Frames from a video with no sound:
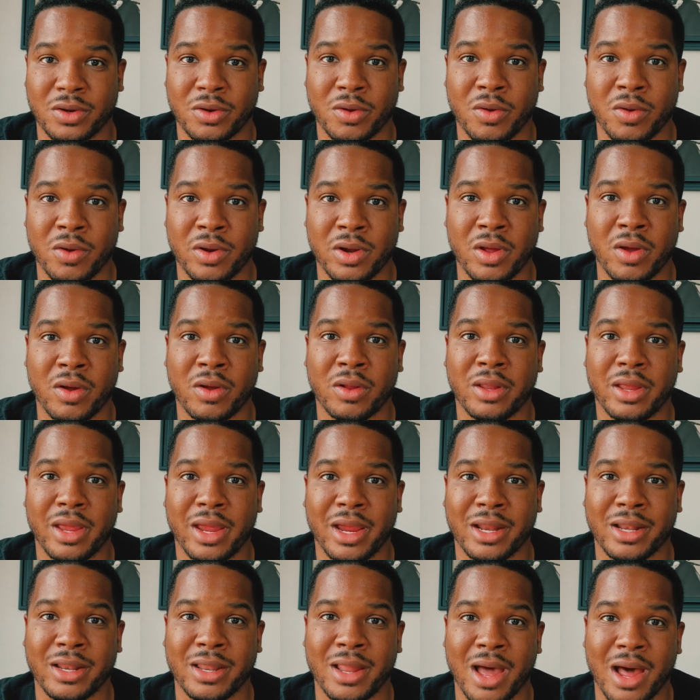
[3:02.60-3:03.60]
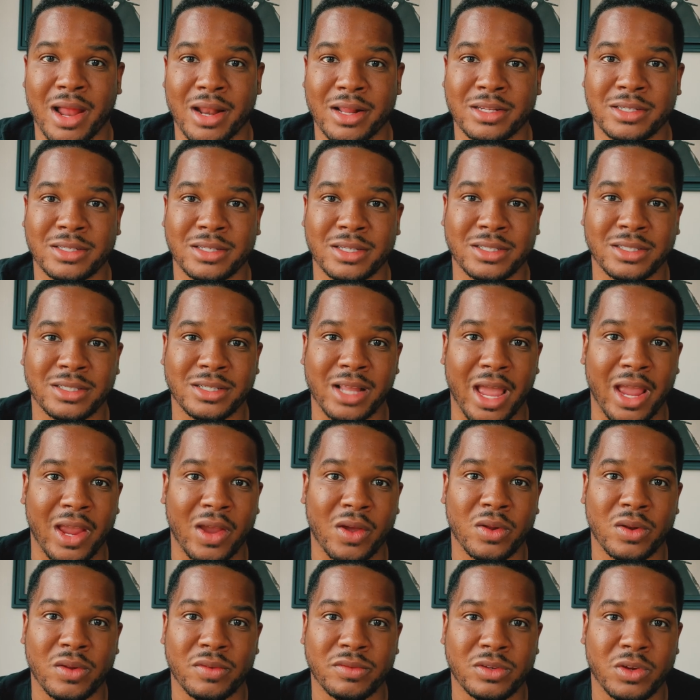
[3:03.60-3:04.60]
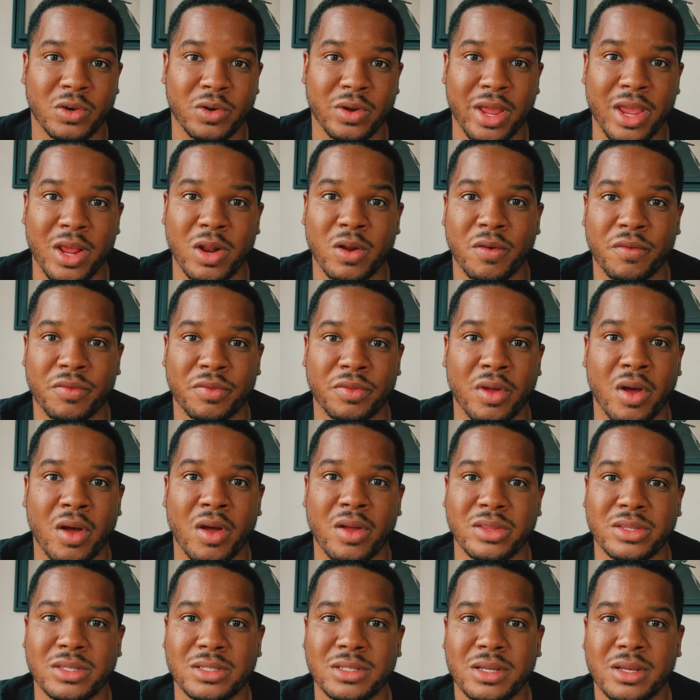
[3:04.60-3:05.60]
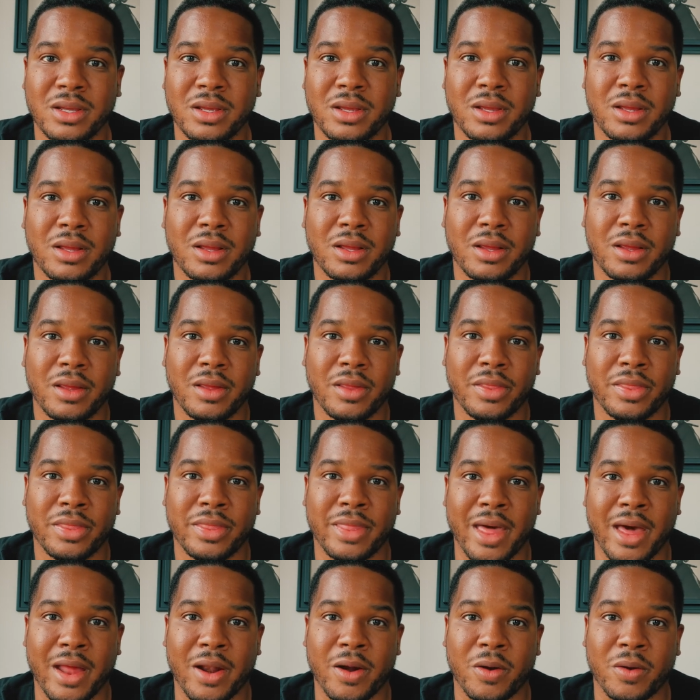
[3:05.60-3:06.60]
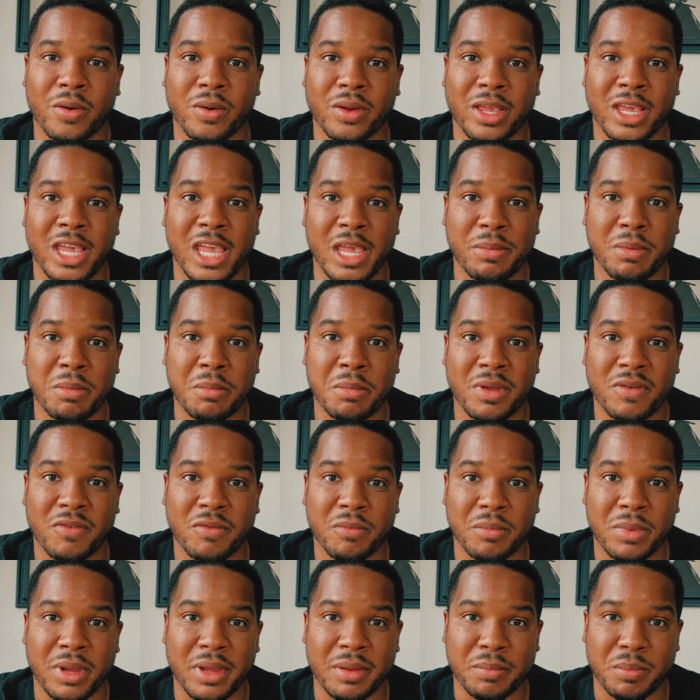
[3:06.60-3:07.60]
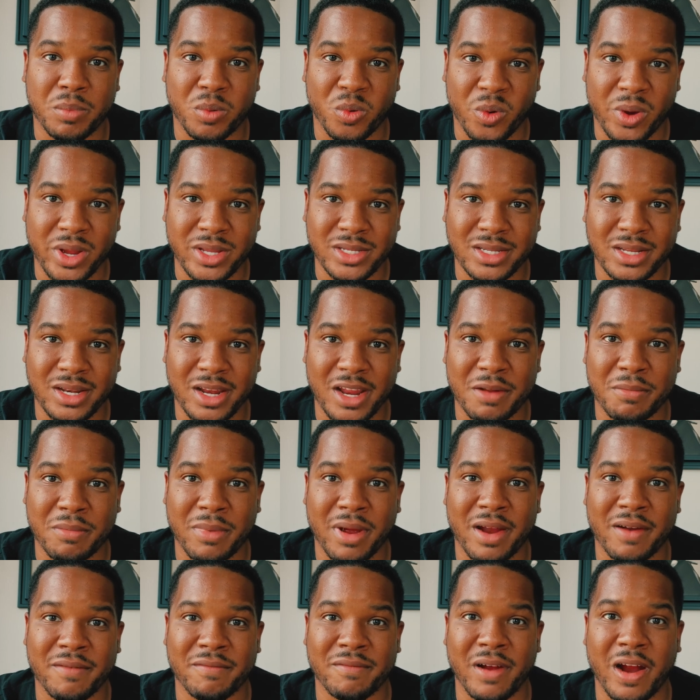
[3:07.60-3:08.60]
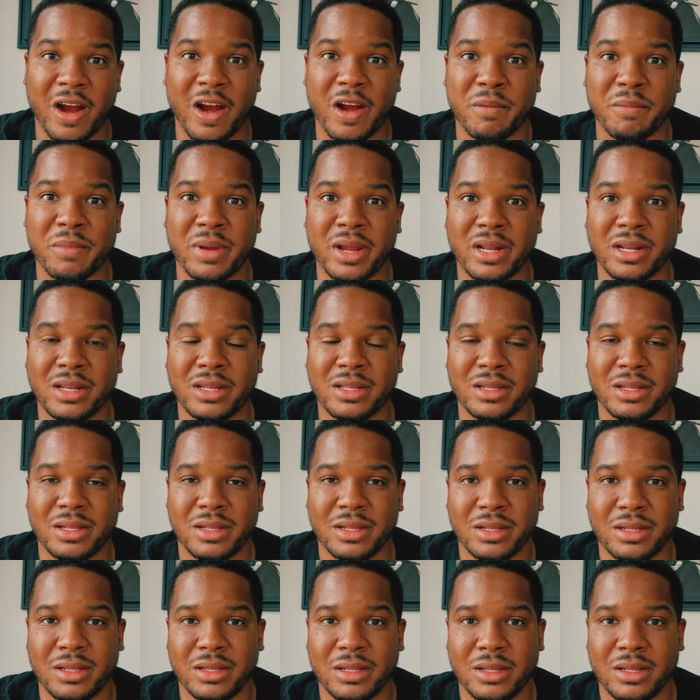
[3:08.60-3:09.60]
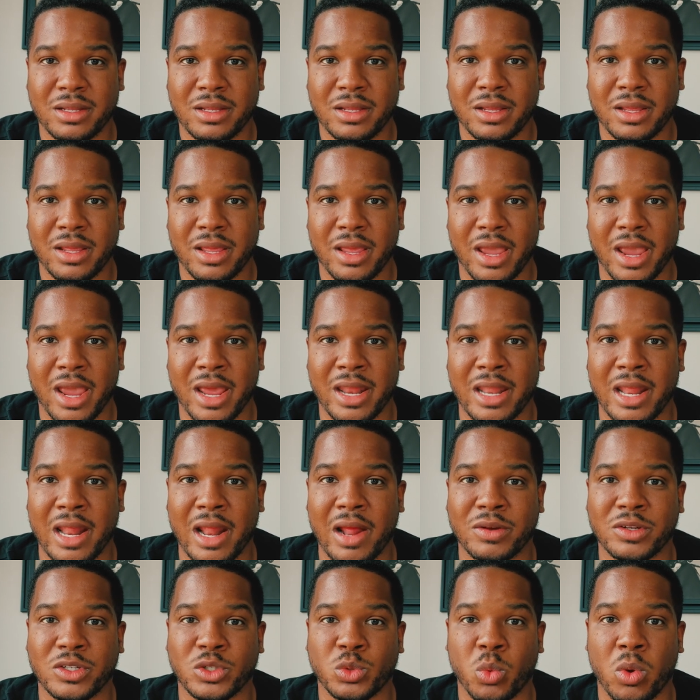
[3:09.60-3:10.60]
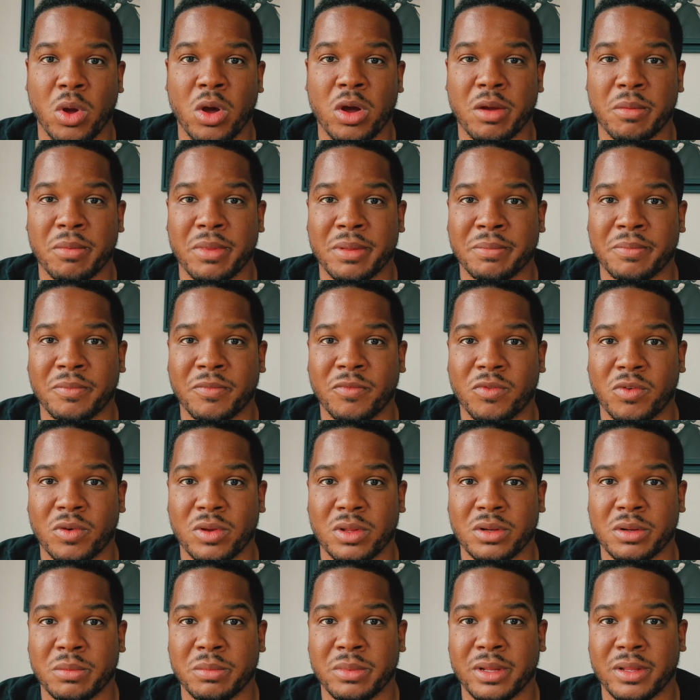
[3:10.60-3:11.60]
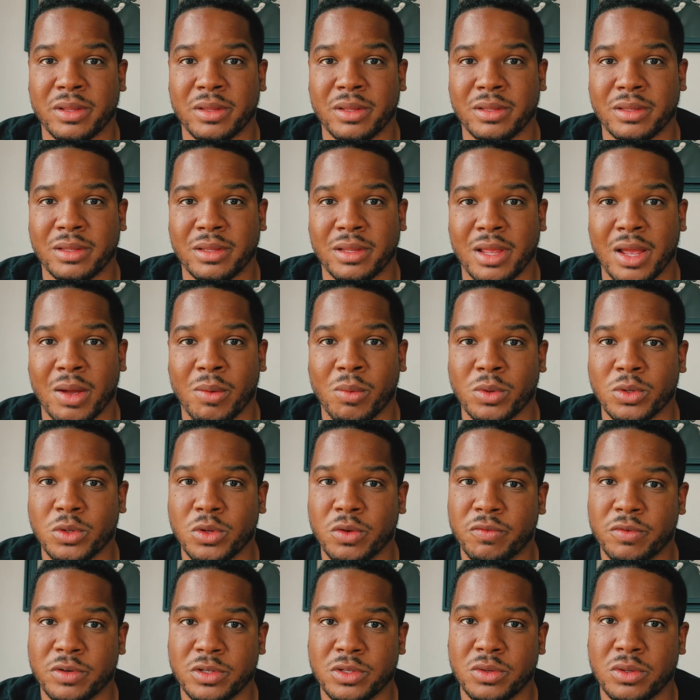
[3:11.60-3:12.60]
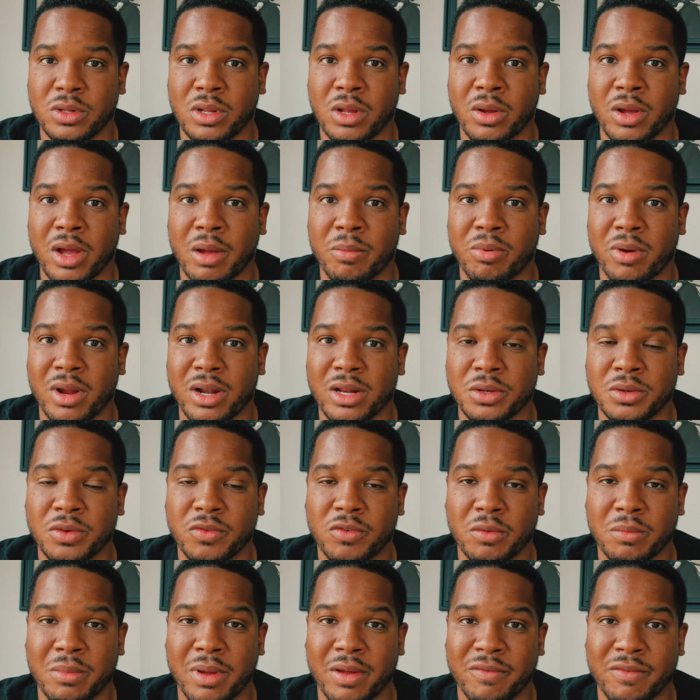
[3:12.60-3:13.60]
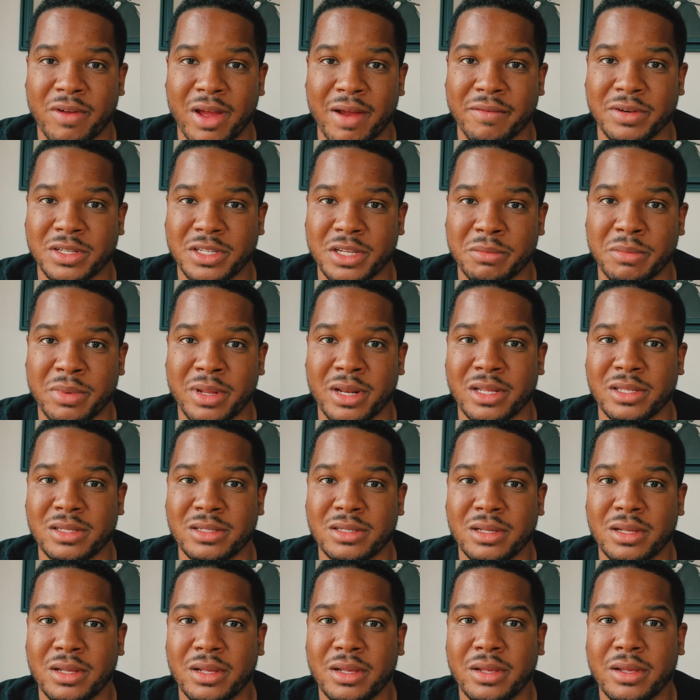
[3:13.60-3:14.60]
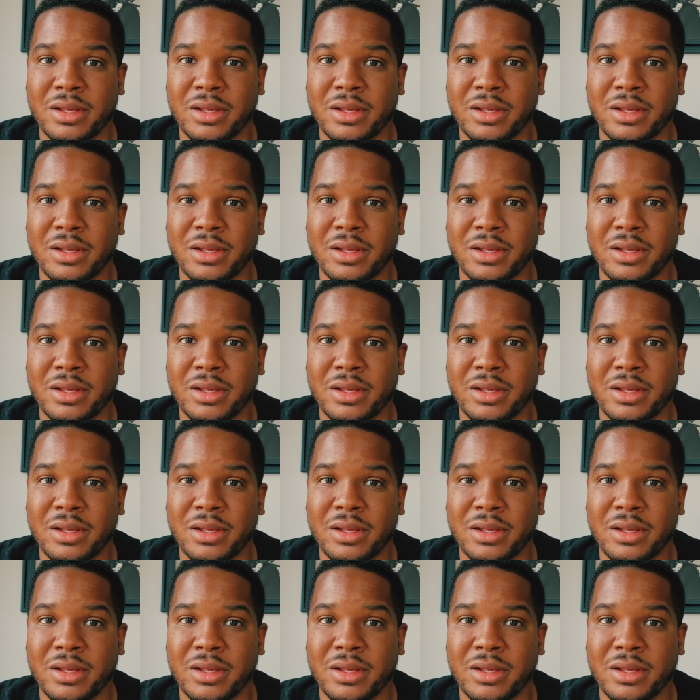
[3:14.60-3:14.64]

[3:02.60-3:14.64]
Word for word: that are going on, acknowledge the cycle of tornado of thoughts that are keeping me from being present in my environment. And then I'll just welcome them for a little bit. I won't do it for too long. I'll probably do it for about 5 or 10 minutes